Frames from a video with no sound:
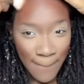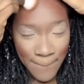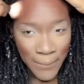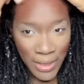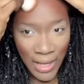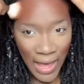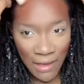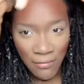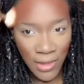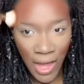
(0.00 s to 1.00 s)
but I have
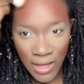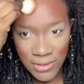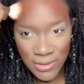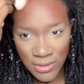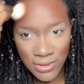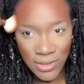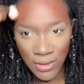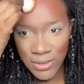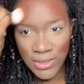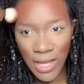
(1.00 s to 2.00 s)
locks, and so
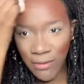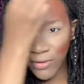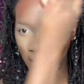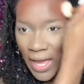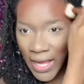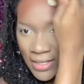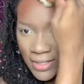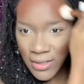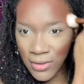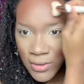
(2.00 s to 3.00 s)
it's not really
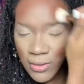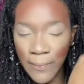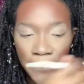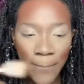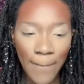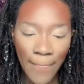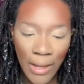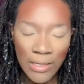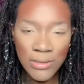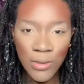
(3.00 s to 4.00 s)
ideal
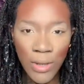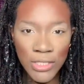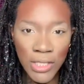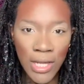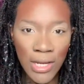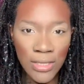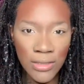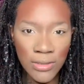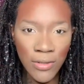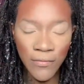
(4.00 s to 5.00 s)
to wash your hair
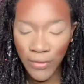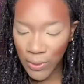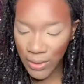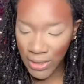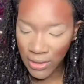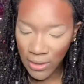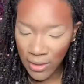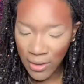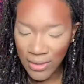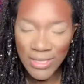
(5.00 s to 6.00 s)
so frequently.
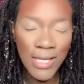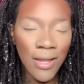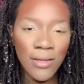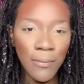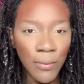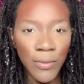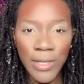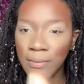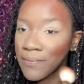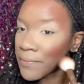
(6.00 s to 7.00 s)
That's kind of the point.
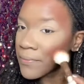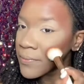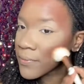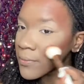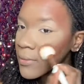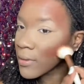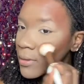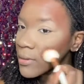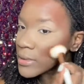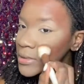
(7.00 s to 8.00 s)

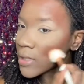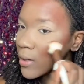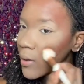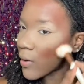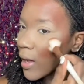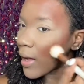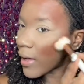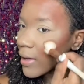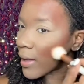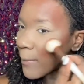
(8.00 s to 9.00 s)
So,
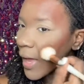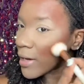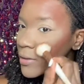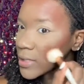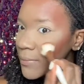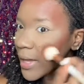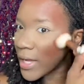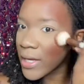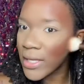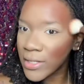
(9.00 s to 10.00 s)
but I don't let my
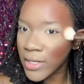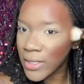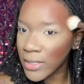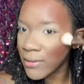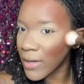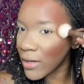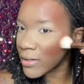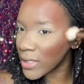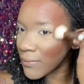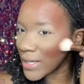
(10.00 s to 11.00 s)
hair get dirty, and I'm not gonna
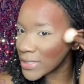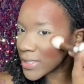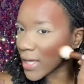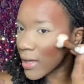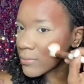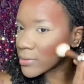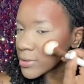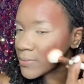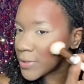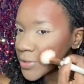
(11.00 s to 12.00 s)
let my scalp just
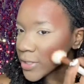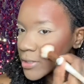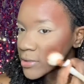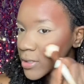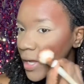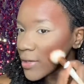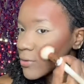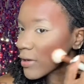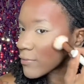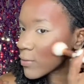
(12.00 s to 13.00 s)
be dirty. So I do
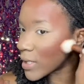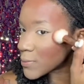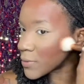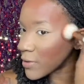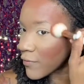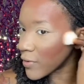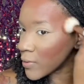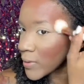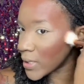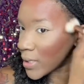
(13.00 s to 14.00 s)
have to wash pretty
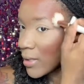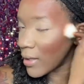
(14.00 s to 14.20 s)
frequently.